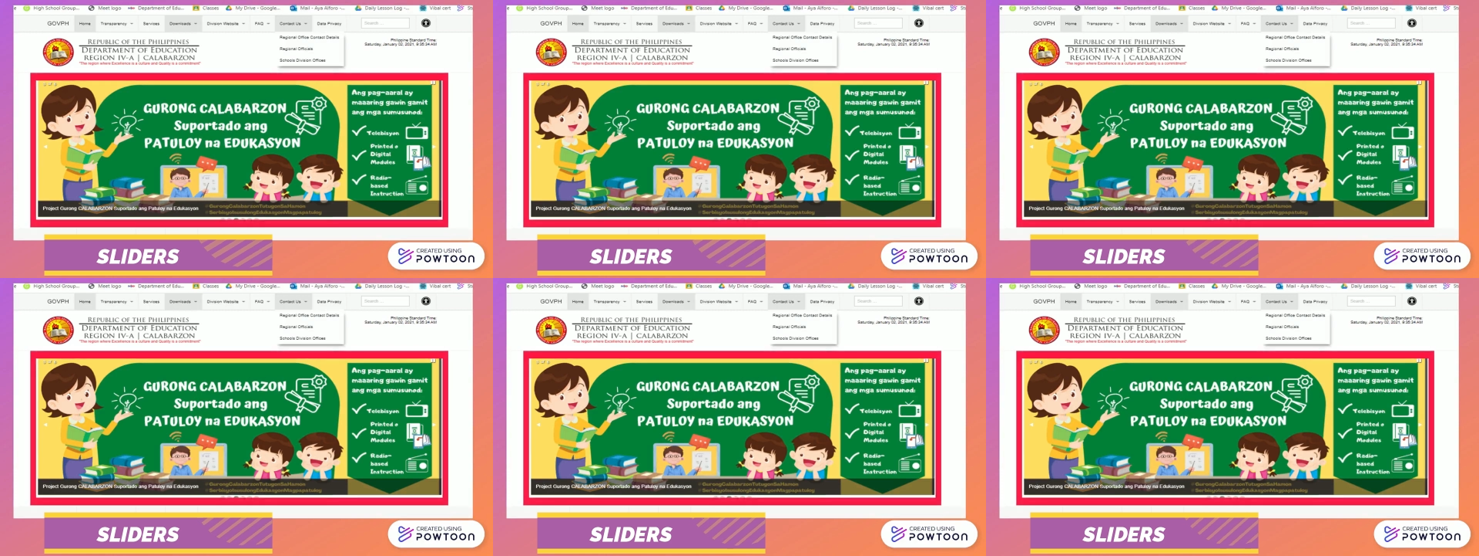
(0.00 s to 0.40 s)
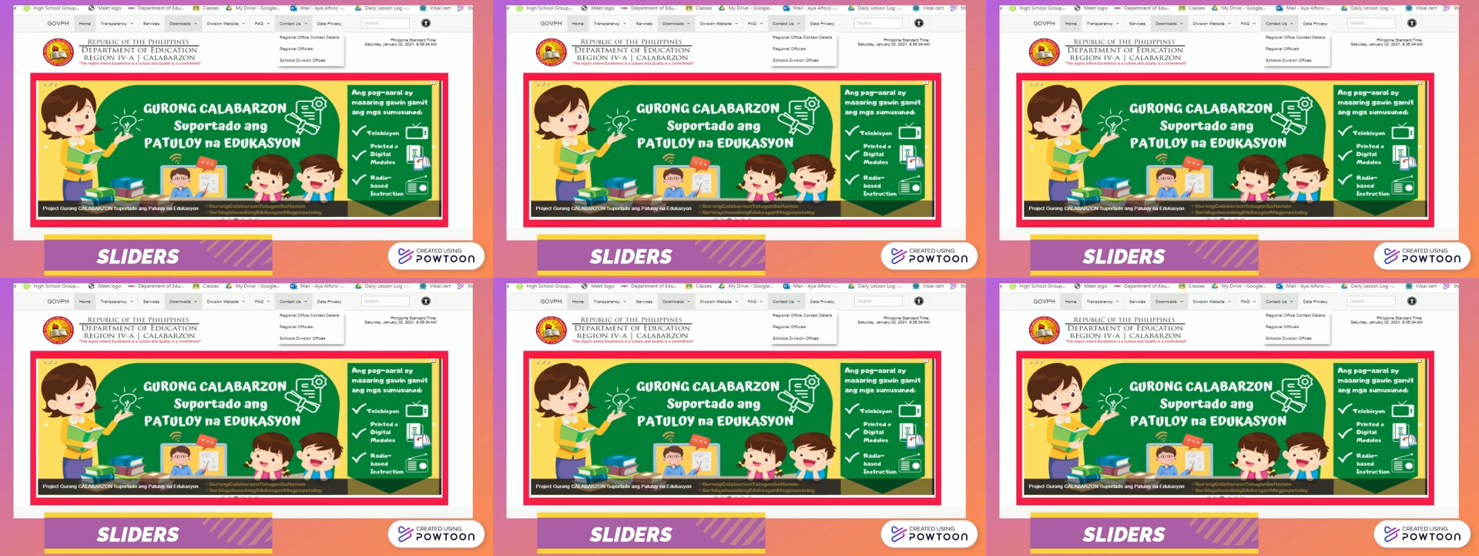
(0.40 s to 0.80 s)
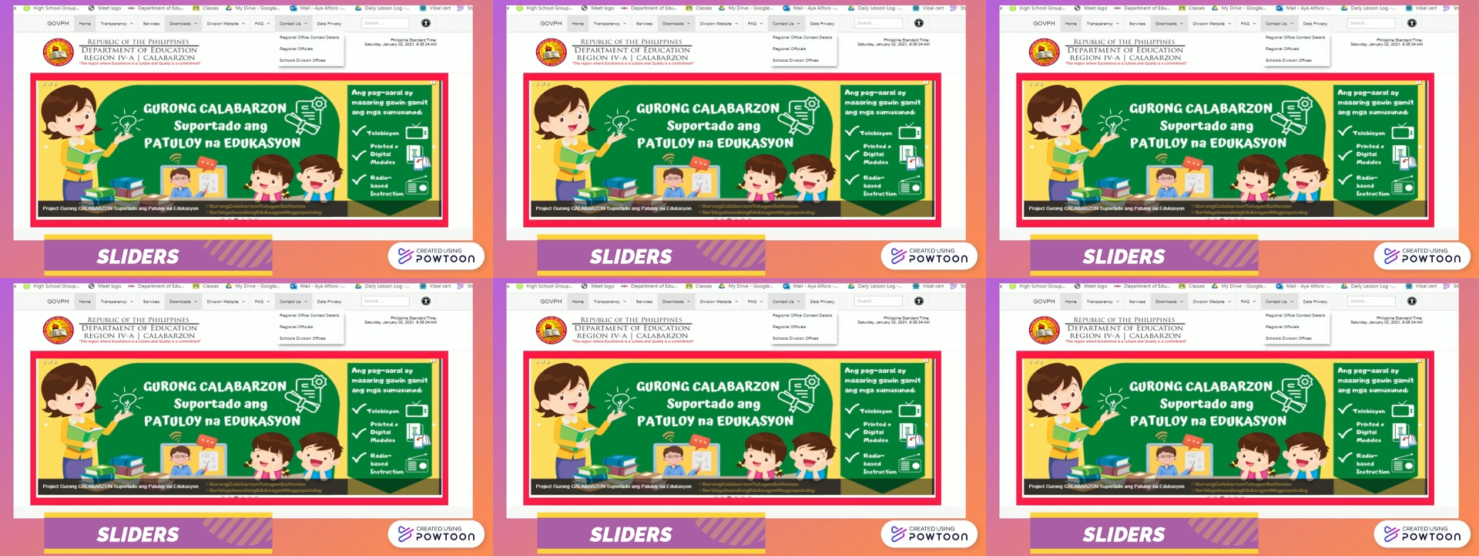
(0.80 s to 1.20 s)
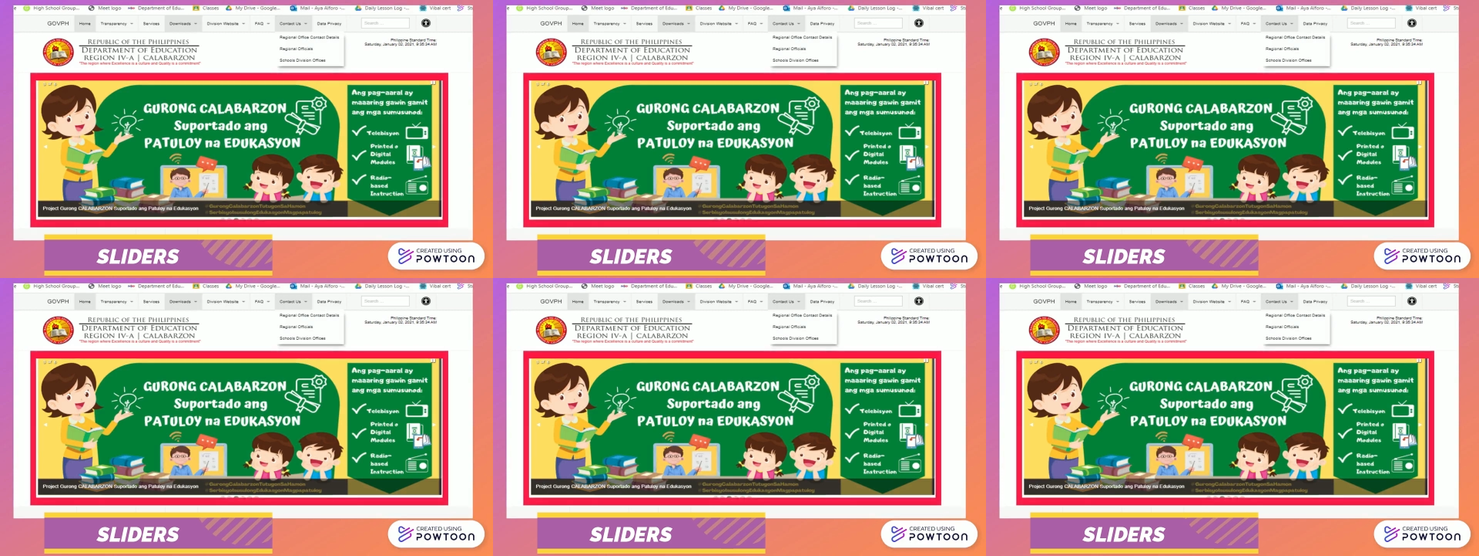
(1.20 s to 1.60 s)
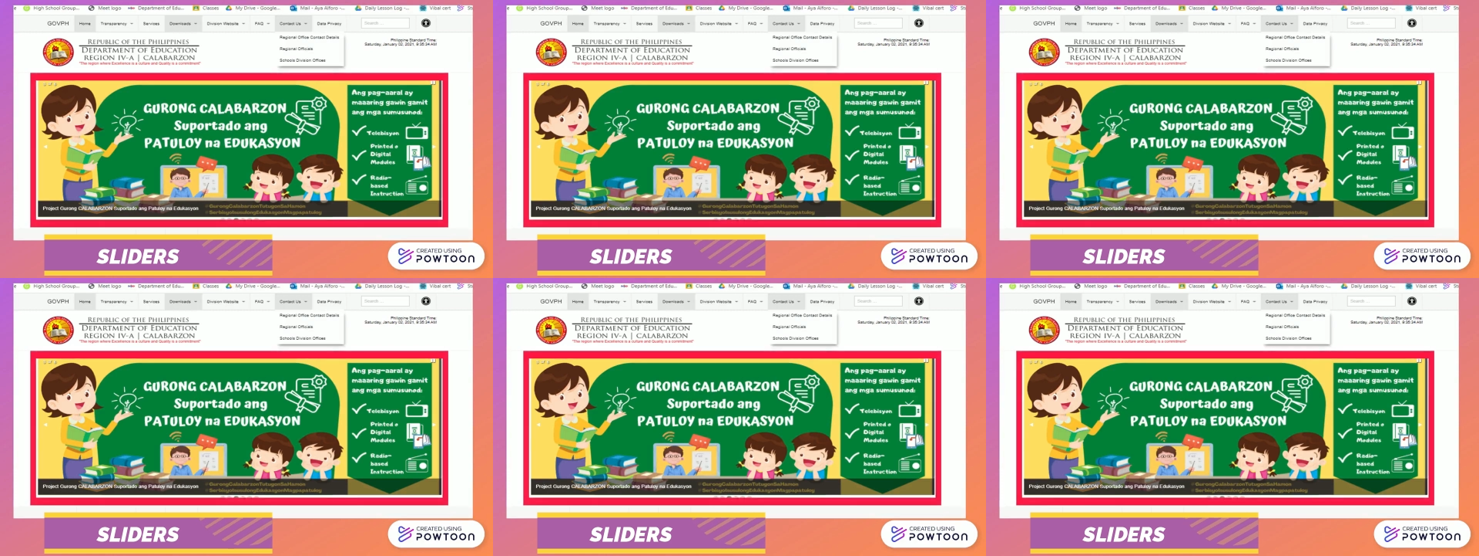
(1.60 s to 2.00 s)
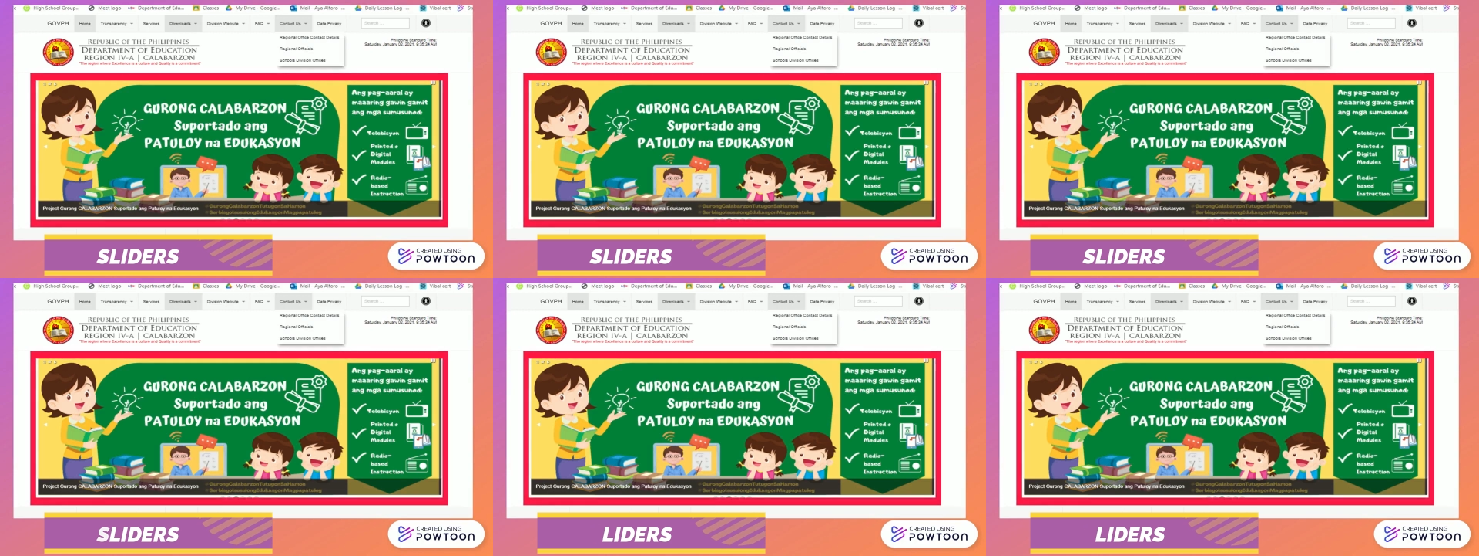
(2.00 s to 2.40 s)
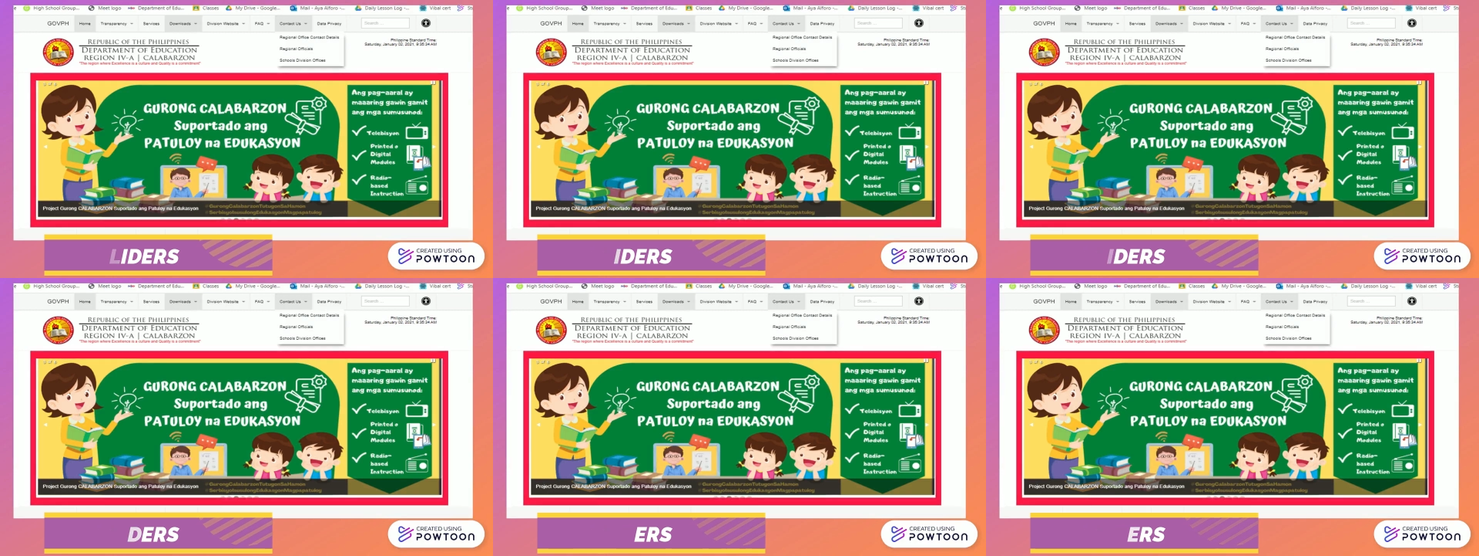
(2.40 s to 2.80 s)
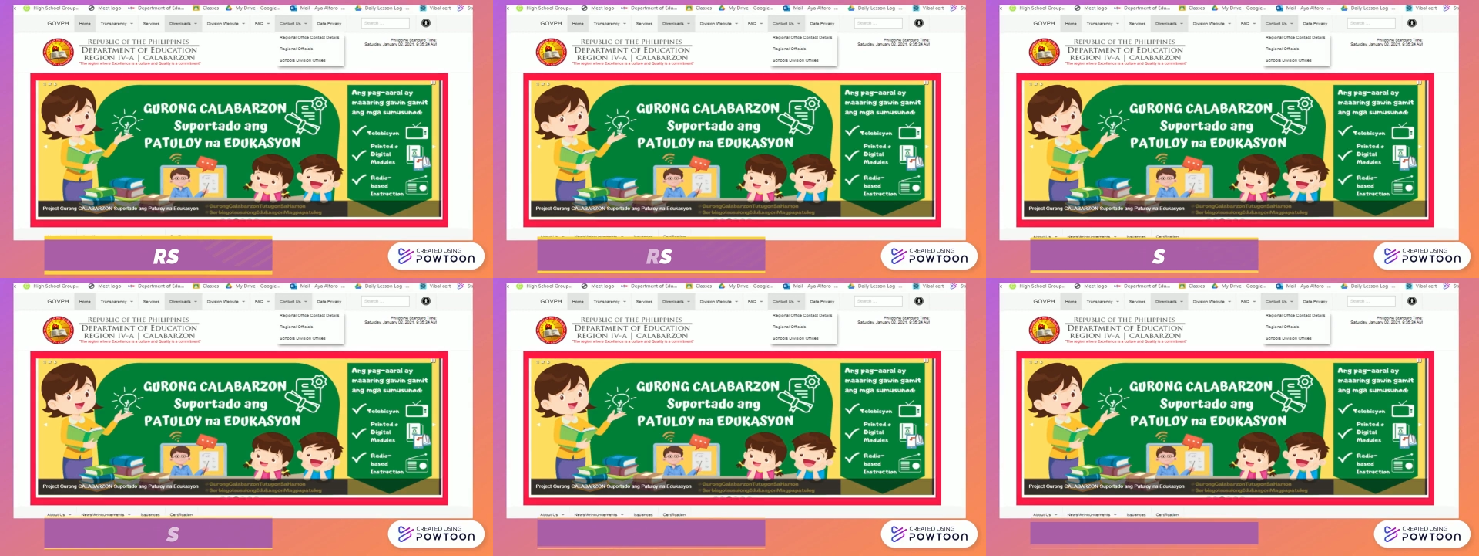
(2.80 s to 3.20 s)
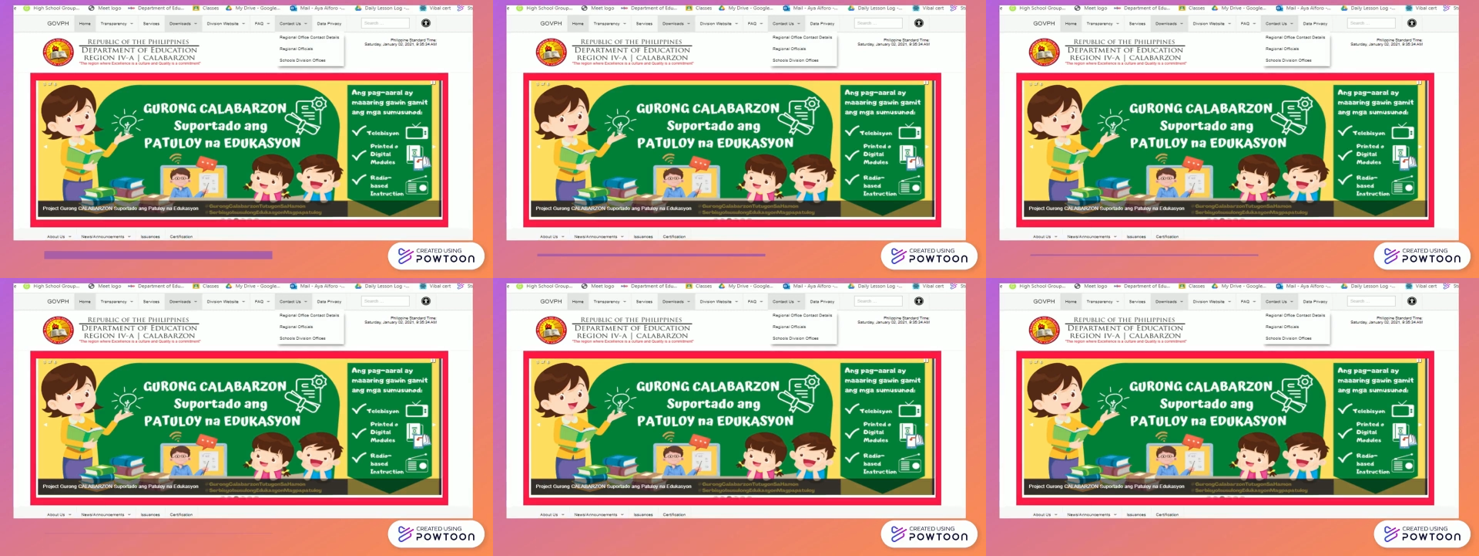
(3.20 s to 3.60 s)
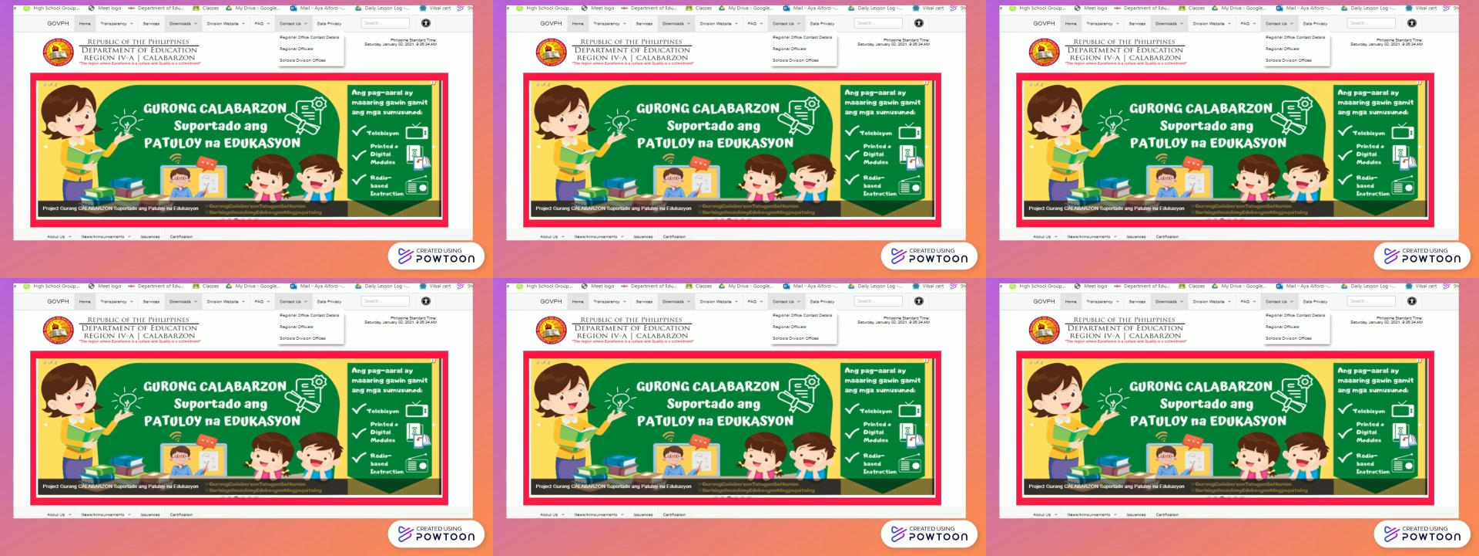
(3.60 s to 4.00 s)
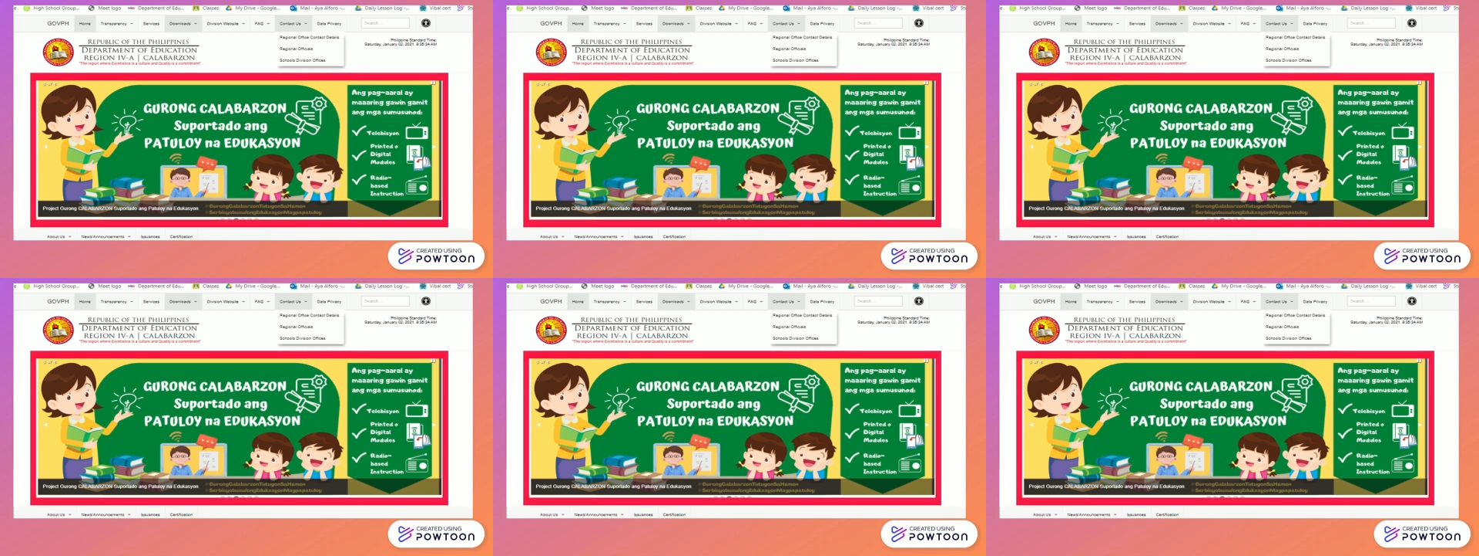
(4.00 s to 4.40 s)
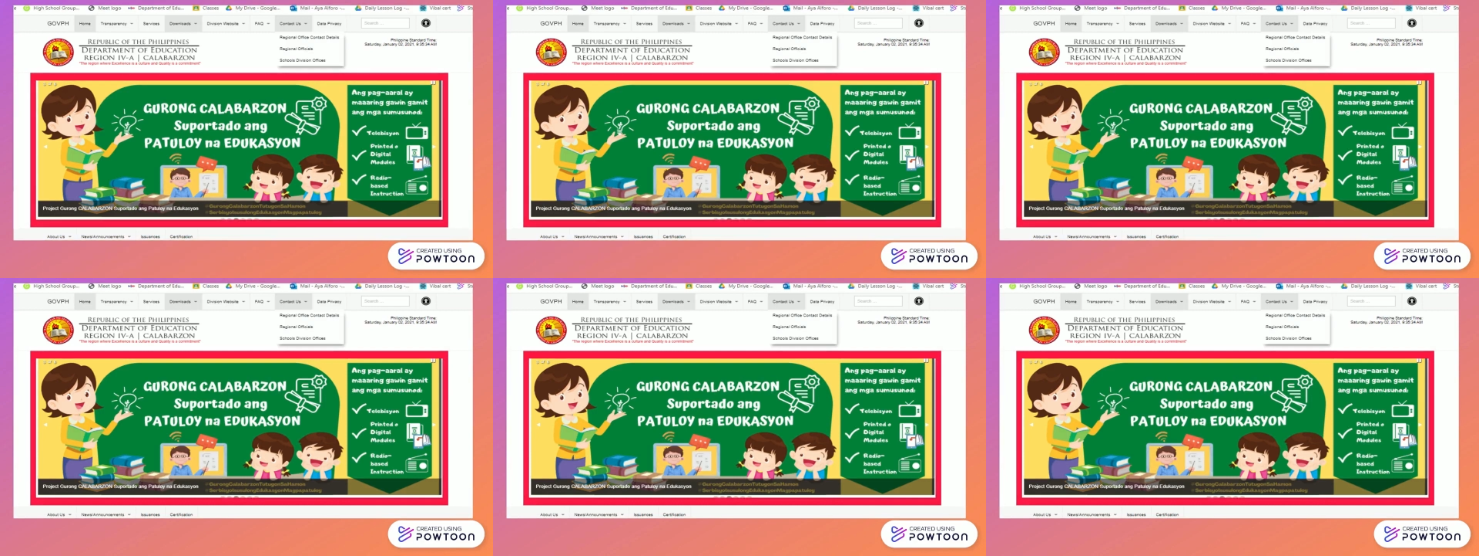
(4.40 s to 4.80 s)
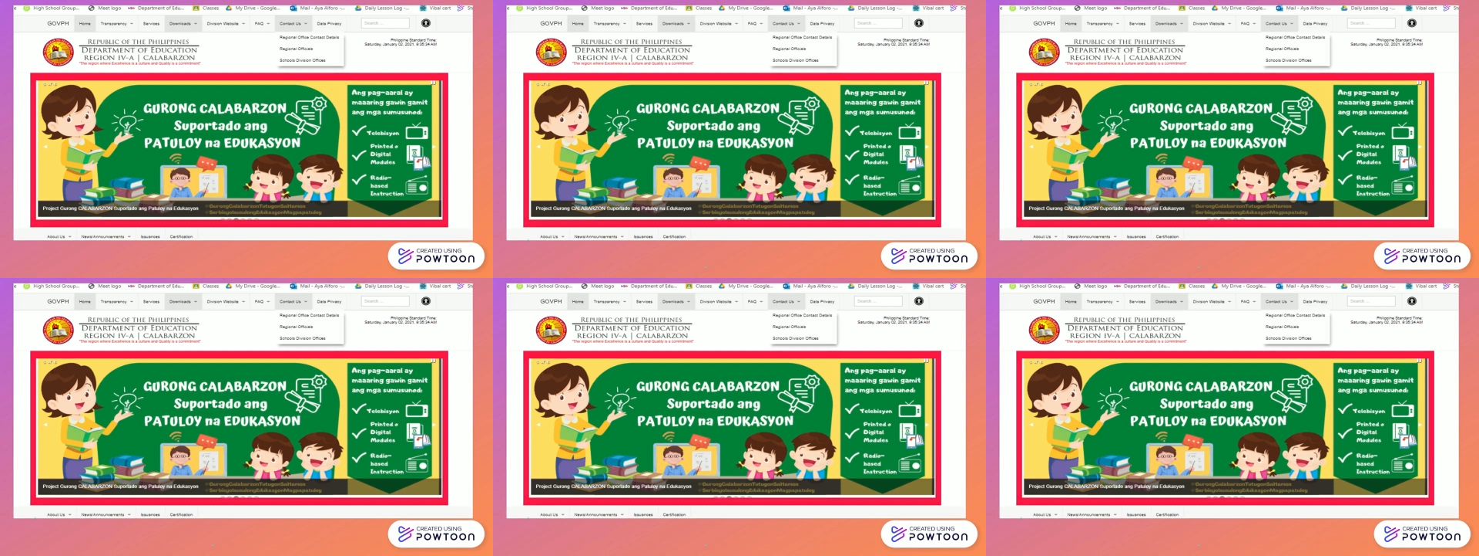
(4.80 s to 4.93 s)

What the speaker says: (no speaker visible)